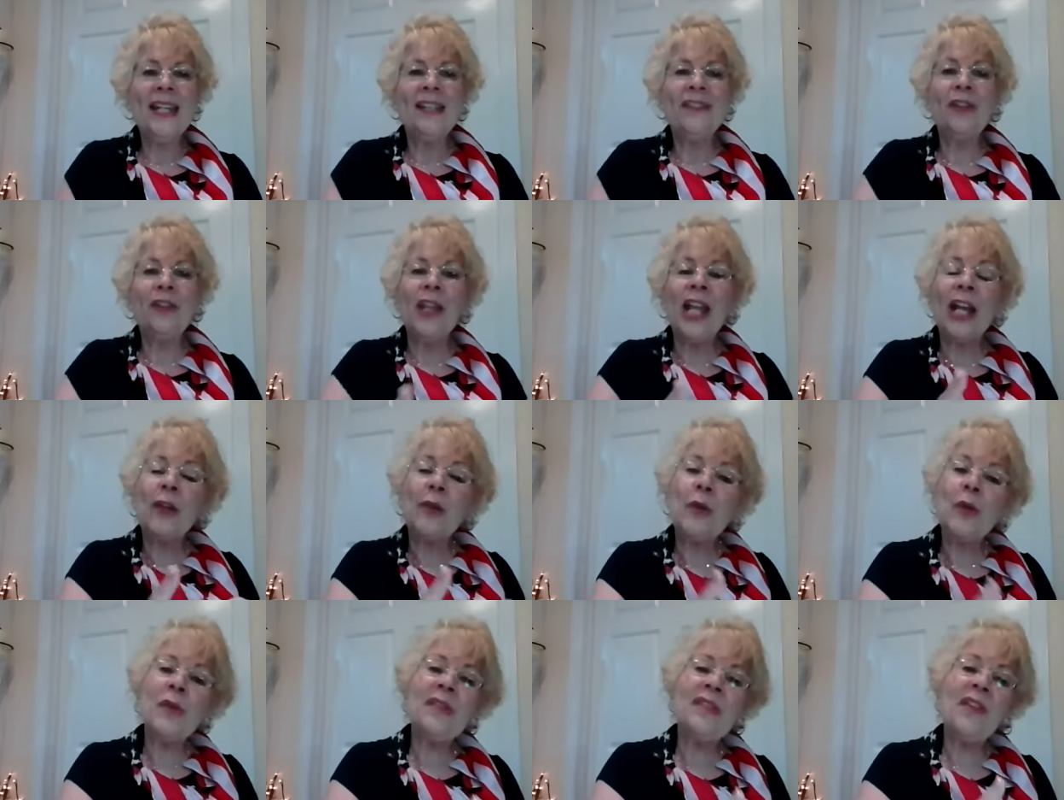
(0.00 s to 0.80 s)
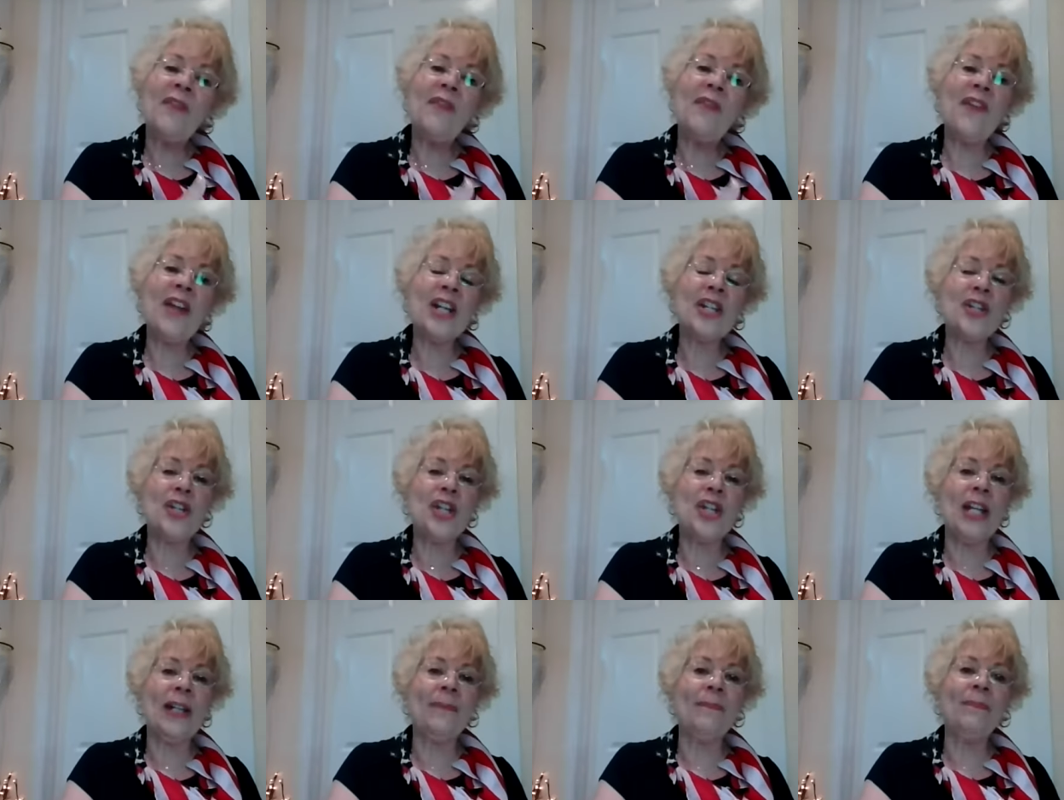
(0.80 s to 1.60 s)
So that
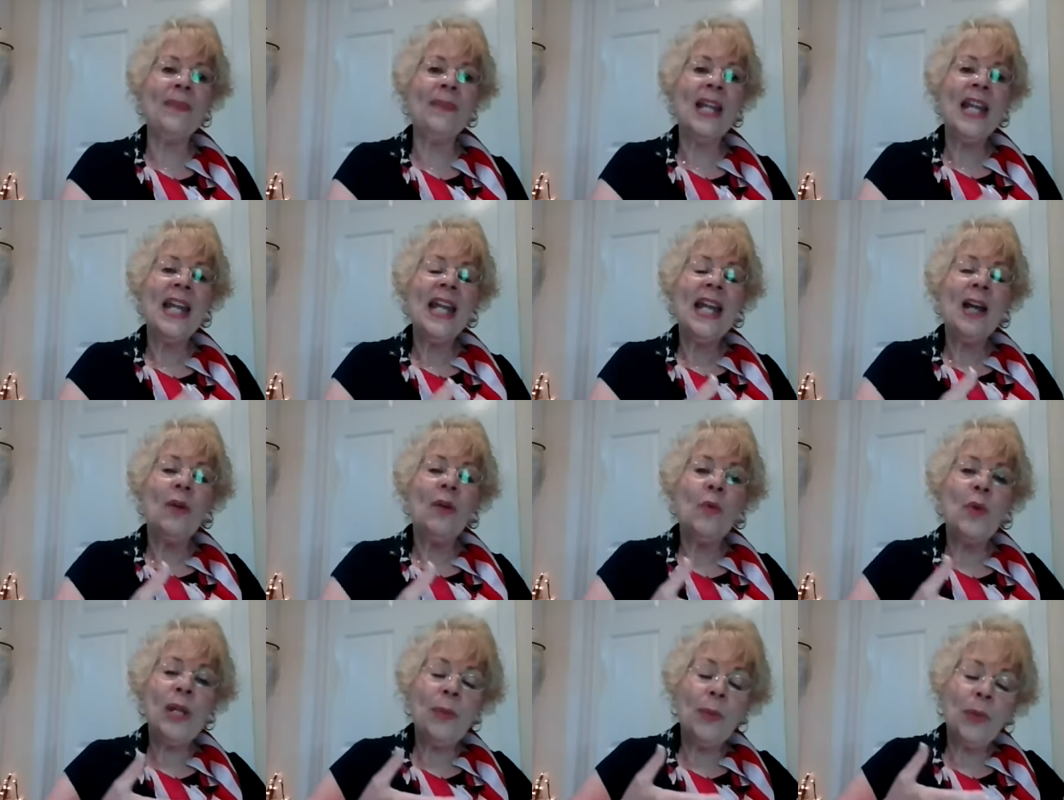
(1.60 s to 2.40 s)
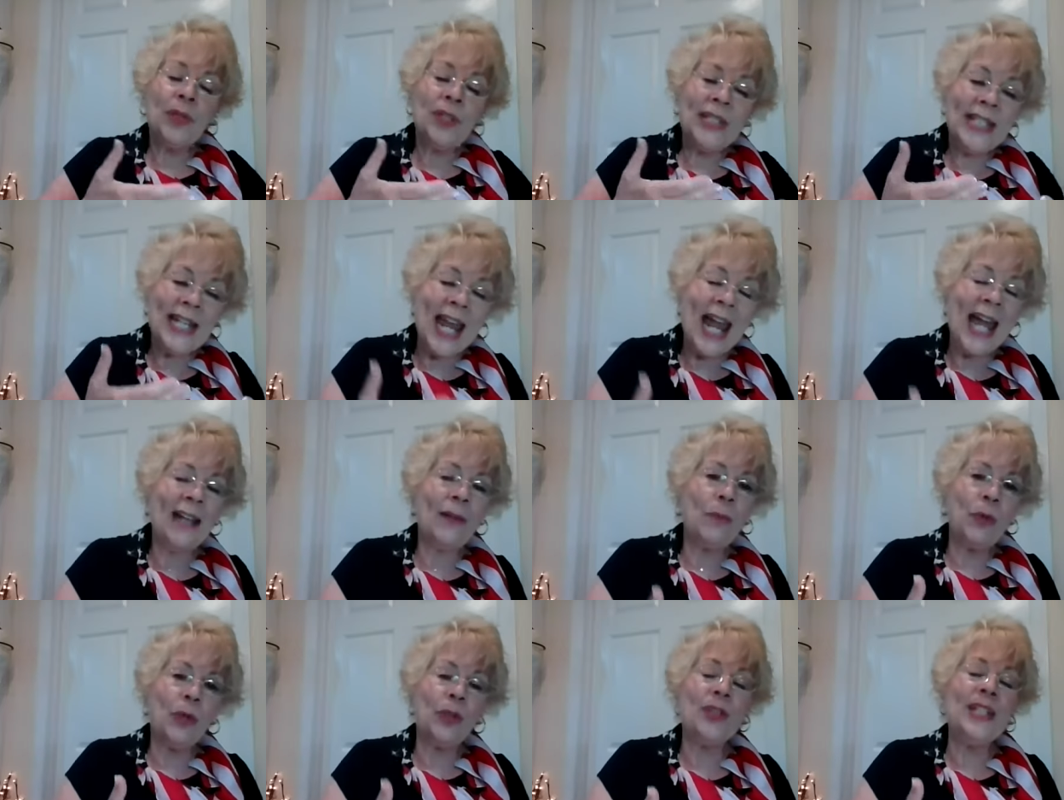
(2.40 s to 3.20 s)
crucifixion, we were
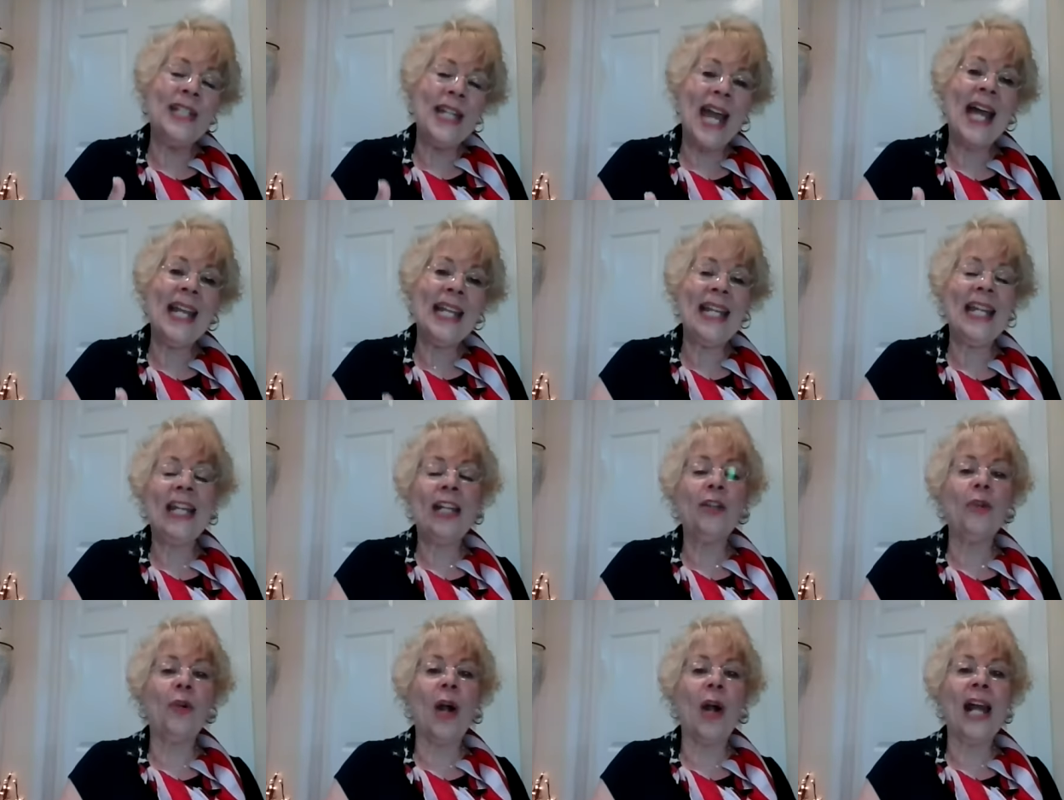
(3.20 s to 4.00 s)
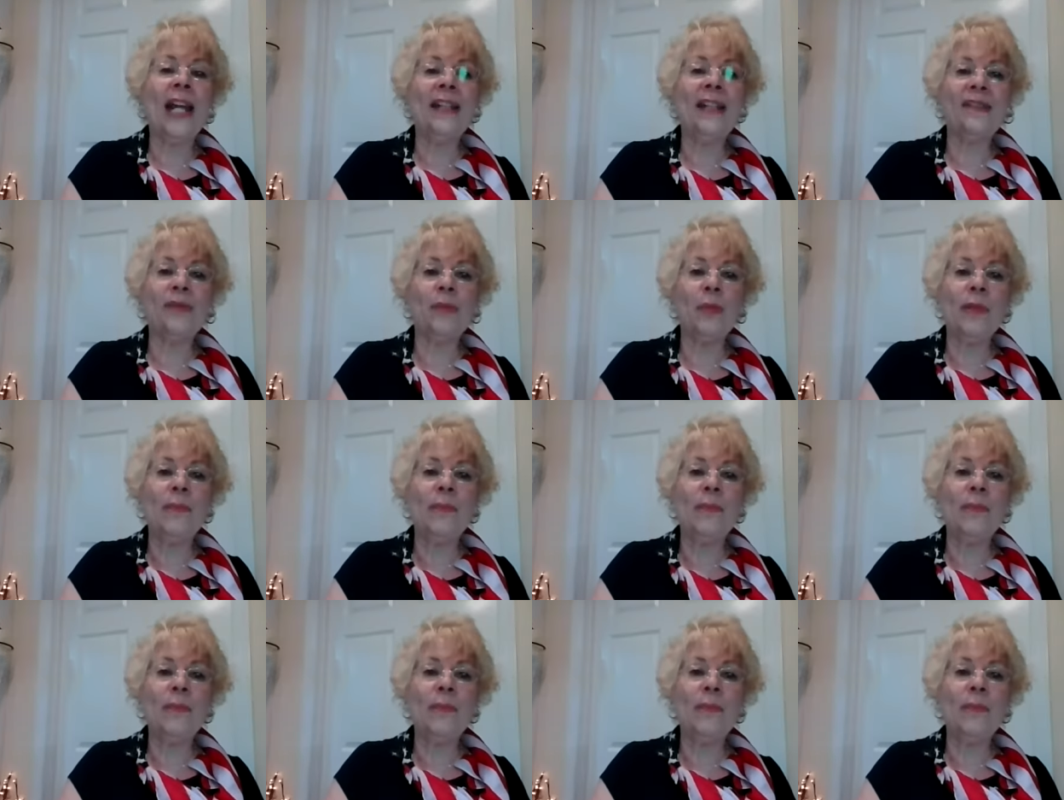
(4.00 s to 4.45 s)
dead, we're dead in Christ.